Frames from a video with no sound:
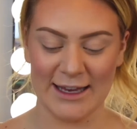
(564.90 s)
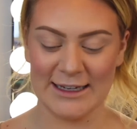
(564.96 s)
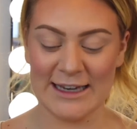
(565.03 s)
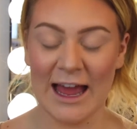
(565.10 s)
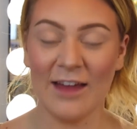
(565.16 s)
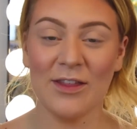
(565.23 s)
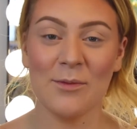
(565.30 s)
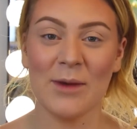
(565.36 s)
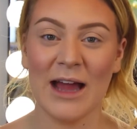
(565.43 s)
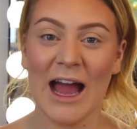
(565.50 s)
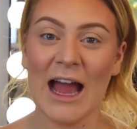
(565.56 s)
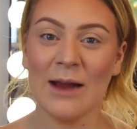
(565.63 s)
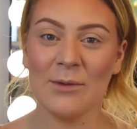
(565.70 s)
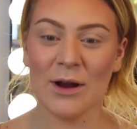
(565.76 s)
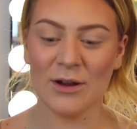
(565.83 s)
Now that my
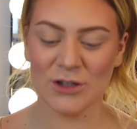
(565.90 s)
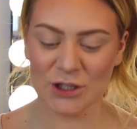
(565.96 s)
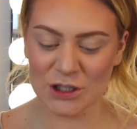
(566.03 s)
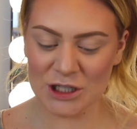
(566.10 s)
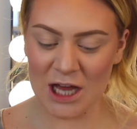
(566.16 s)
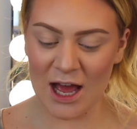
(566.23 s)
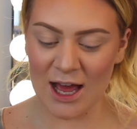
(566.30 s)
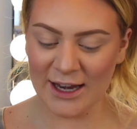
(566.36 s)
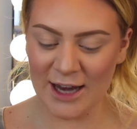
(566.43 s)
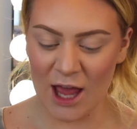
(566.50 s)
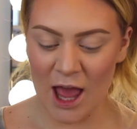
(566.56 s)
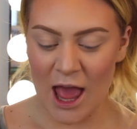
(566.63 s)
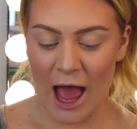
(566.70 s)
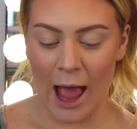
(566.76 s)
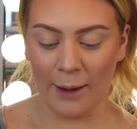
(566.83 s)
eyebrows are done,
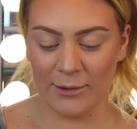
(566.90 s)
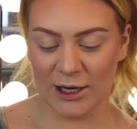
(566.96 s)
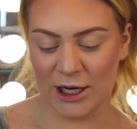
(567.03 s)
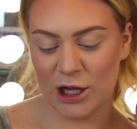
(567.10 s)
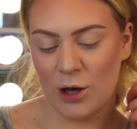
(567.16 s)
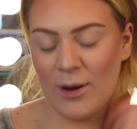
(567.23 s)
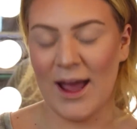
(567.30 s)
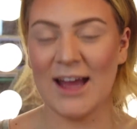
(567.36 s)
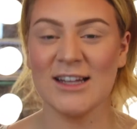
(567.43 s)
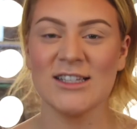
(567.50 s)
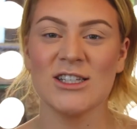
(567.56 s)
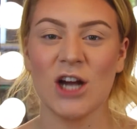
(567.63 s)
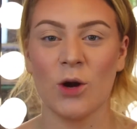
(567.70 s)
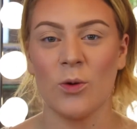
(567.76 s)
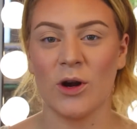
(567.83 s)
I'm gonna go ahead and
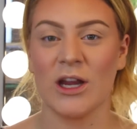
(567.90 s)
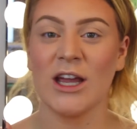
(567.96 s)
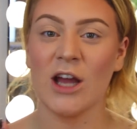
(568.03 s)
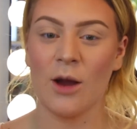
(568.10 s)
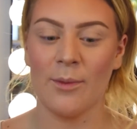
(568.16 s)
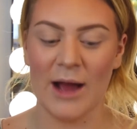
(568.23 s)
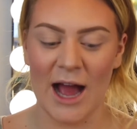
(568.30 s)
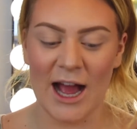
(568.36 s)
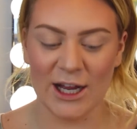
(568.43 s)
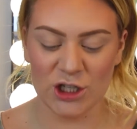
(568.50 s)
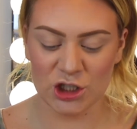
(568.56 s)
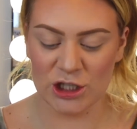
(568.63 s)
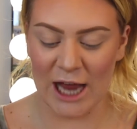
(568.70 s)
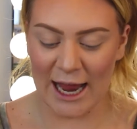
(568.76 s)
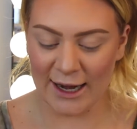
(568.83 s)
start working on my
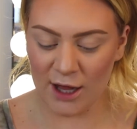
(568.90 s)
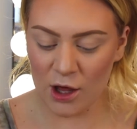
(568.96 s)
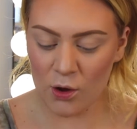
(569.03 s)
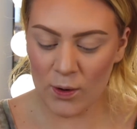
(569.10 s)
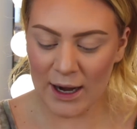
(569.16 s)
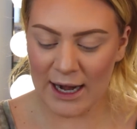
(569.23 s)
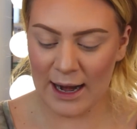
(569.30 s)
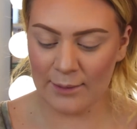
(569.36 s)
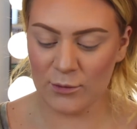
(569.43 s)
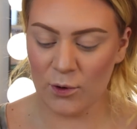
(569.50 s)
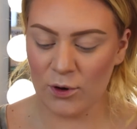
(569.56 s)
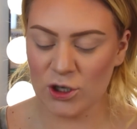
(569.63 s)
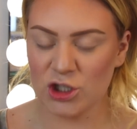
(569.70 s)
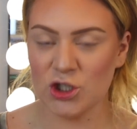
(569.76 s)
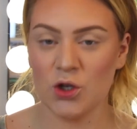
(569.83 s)
eyeshadow, and I'm
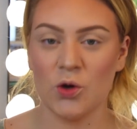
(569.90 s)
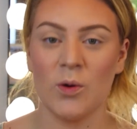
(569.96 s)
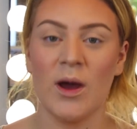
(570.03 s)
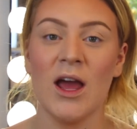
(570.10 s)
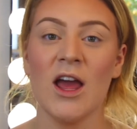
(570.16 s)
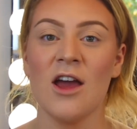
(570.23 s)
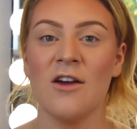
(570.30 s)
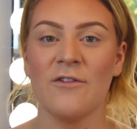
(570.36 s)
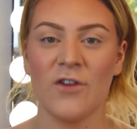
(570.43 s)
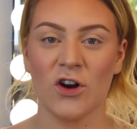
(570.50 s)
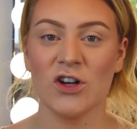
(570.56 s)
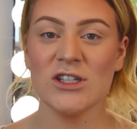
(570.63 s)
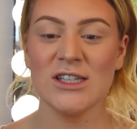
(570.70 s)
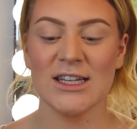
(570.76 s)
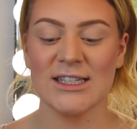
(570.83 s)
going to
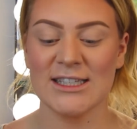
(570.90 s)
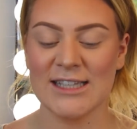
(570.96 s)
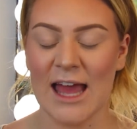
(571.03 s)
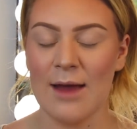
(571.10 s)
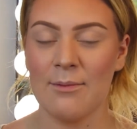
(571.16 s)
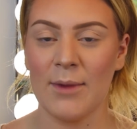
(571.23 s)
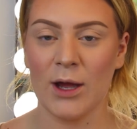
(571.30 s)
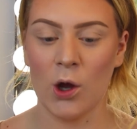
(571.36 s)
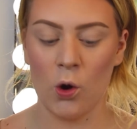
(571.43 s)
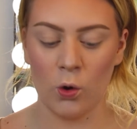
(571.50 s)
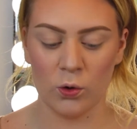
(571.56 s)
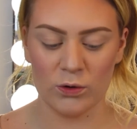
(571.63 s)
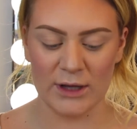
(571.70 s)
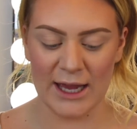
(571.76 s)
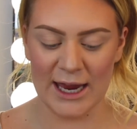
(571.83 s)
first set my
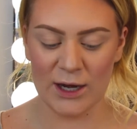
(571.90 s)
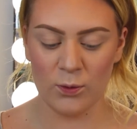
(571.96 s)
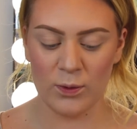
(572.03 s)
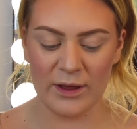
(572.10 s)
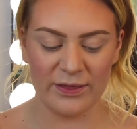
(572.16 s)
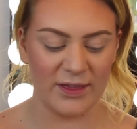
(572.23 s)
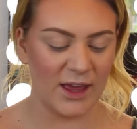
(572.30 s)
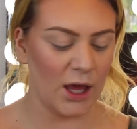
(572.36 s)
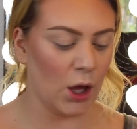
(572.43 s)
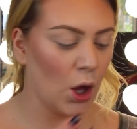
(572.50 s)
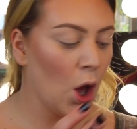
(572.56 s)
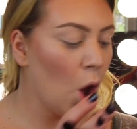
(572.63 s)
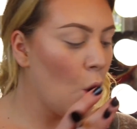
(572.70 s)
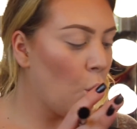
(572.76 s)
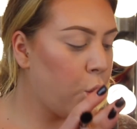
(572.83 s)
whole lid with the
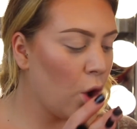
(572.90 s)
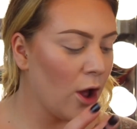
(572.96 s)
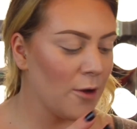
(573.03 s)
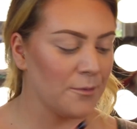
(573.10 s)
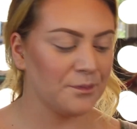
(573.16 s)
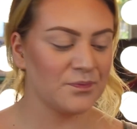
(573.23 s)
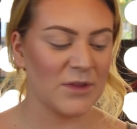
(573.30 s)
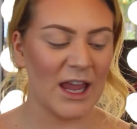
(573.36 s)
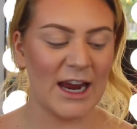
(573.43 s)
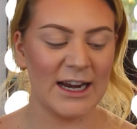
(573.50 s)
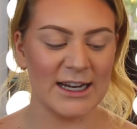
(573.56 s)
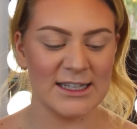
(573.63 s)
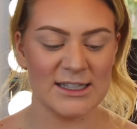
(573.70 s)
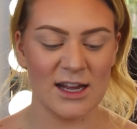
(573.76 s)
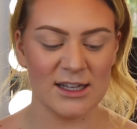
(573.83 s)

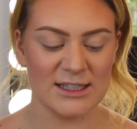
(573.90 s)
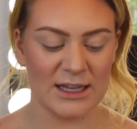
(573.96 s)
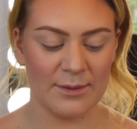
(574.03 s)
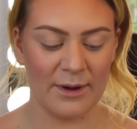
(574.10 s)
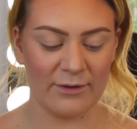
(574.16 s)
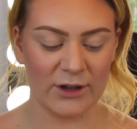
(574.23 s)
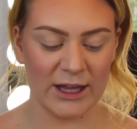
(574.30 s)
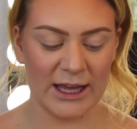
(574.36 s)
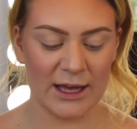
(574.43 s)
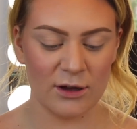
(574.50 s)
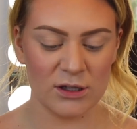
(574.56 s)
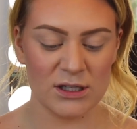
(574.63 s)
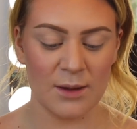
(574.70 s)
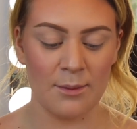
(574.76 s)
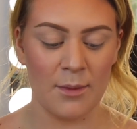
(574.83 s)
Anastasia Beverly
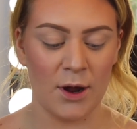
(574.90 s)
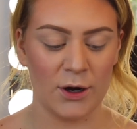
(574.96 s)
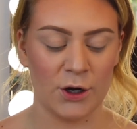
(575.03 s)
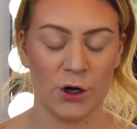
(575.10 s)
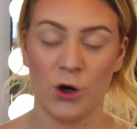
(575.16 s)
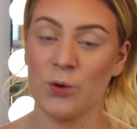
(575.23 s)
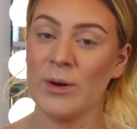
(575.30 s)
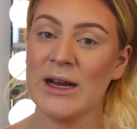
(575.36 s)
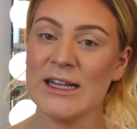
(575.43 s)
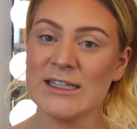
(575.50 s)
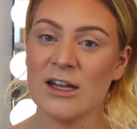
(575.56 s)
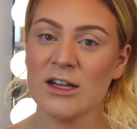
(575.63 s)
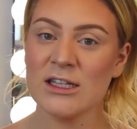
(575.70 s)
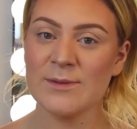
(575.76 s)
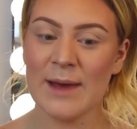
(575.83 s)
Hills Modern
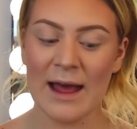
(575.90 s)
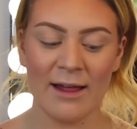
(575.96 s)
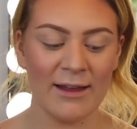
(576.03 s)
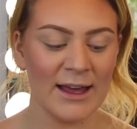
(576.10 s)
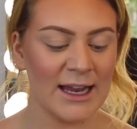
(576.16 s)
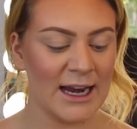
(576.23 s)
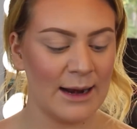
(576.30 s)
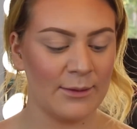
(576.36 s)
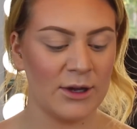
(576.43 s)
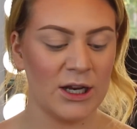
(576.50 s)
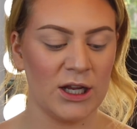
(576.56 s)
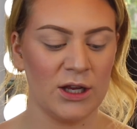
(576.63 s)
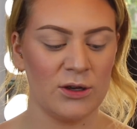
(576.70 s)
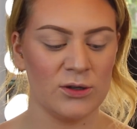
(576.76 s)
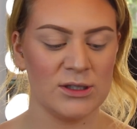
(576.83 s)
Renaissance palette, and I'm
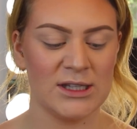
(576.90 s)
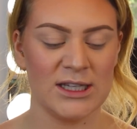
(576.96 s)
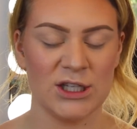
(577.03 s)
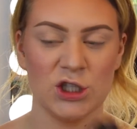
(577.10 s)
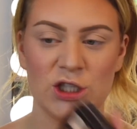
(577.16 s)
gonna use the